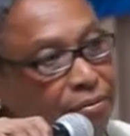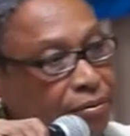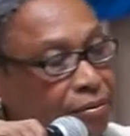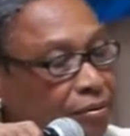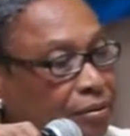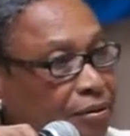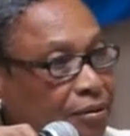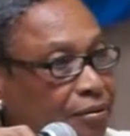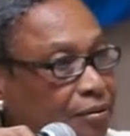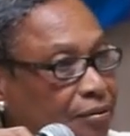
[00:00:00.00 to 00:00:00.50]

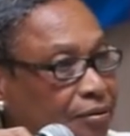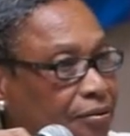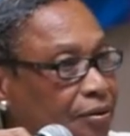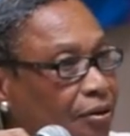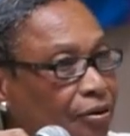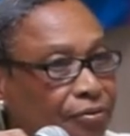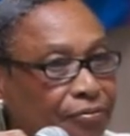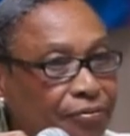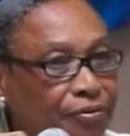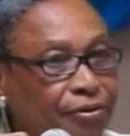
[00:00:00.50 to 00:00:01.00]

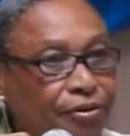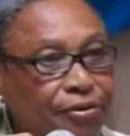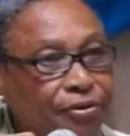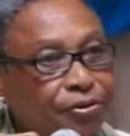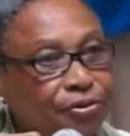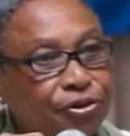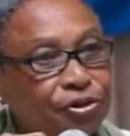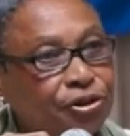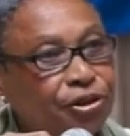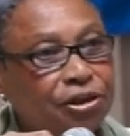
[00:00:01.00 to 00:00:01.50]
discovered
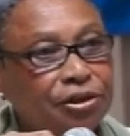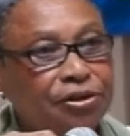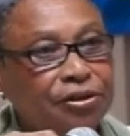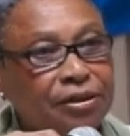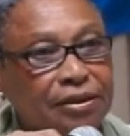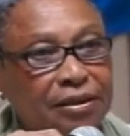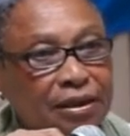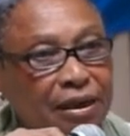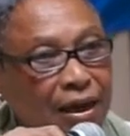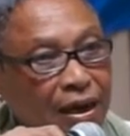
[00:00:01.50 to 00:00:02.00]
or shared
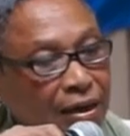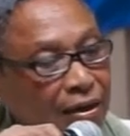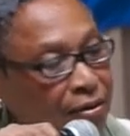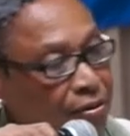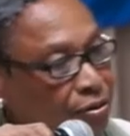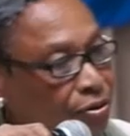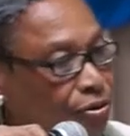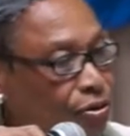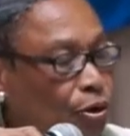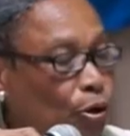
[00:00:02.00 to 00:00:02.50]
the
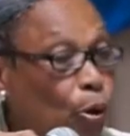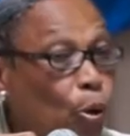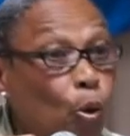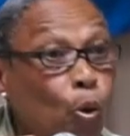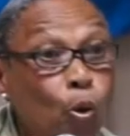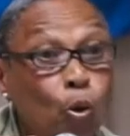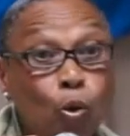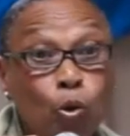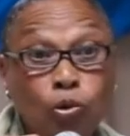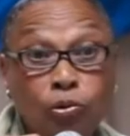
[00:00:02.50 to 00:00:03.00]
island or
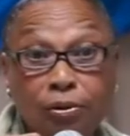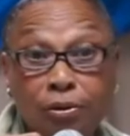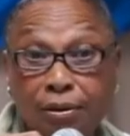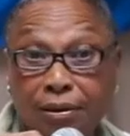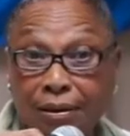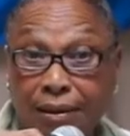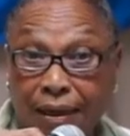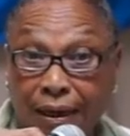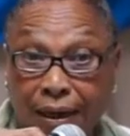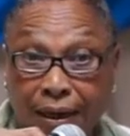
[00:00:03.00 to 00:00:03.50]
owned
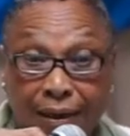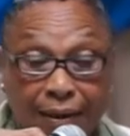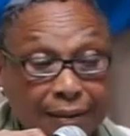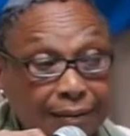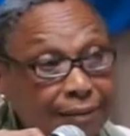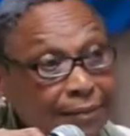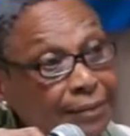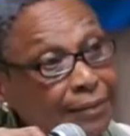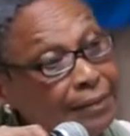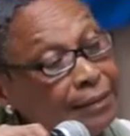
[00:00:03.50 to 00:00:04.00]
the
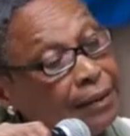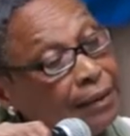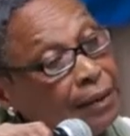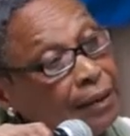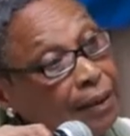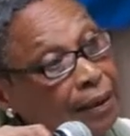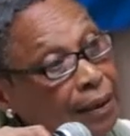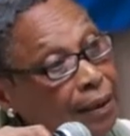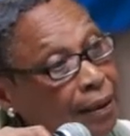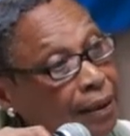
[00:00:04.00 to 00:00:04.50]
island.
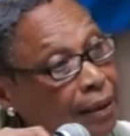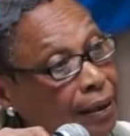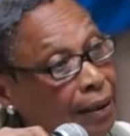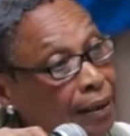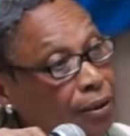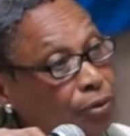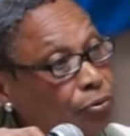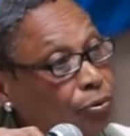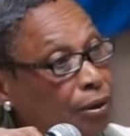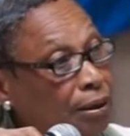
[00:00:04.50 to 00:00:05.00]

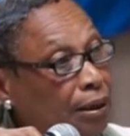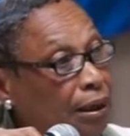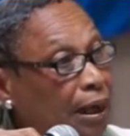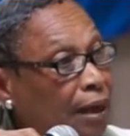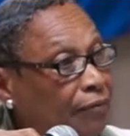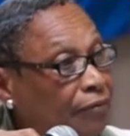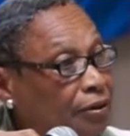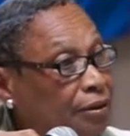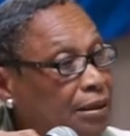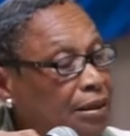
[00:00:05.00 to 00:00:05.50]
And we
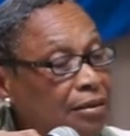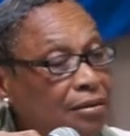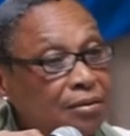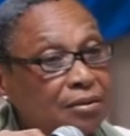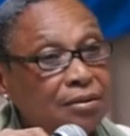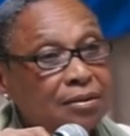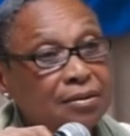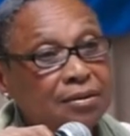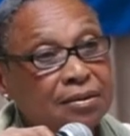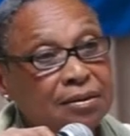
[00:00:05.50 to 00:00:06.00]
have a
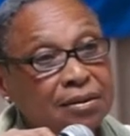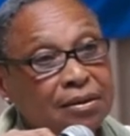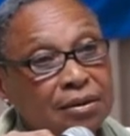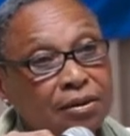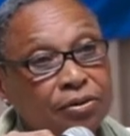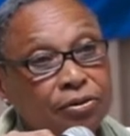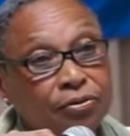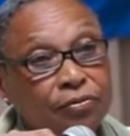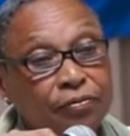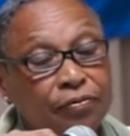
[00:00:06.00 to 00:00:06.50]

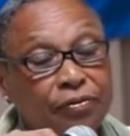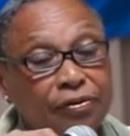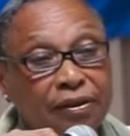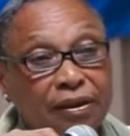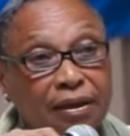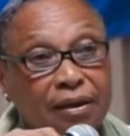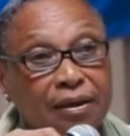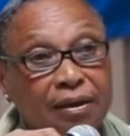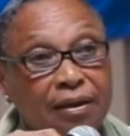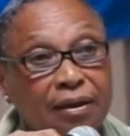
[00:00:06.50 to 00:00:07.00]
tendency of
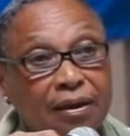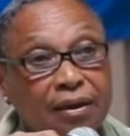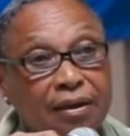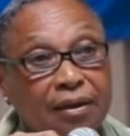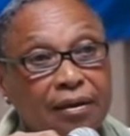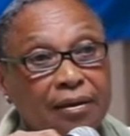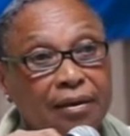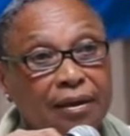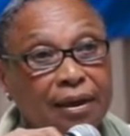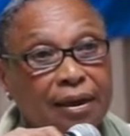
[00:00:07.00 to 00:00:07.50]

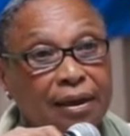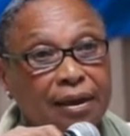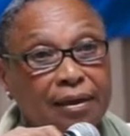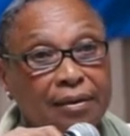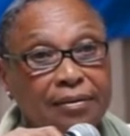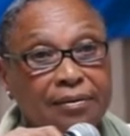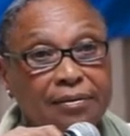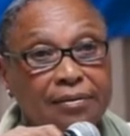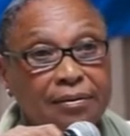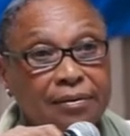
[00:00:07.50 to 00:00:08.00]
thinking
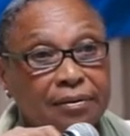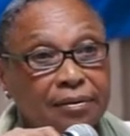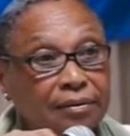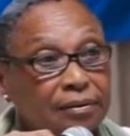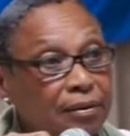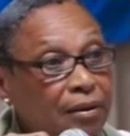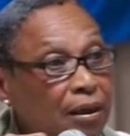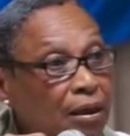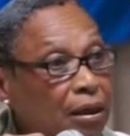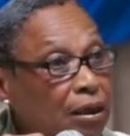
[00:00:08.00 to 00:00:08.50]
that
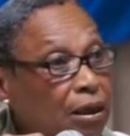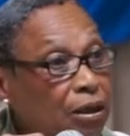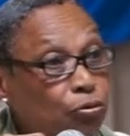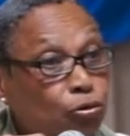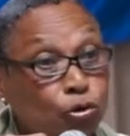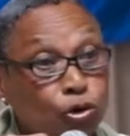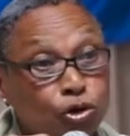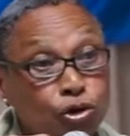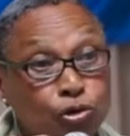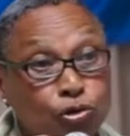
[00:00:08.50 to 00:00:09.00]
it
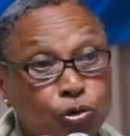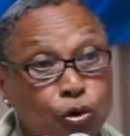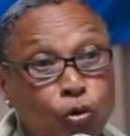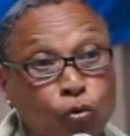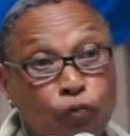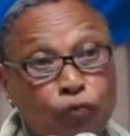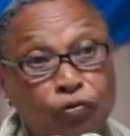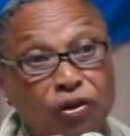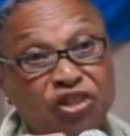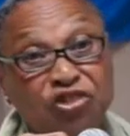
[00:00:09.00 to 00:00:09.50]
was
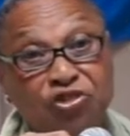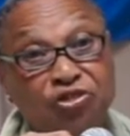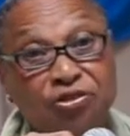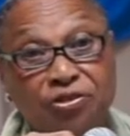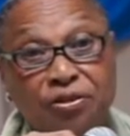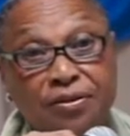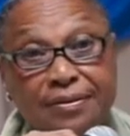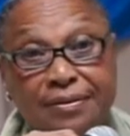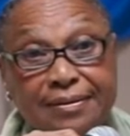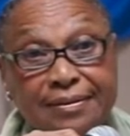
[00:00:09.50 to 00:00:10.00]

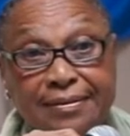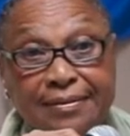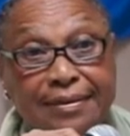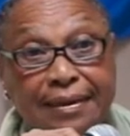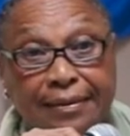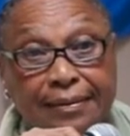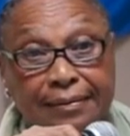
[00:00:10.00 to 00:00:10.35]
officials.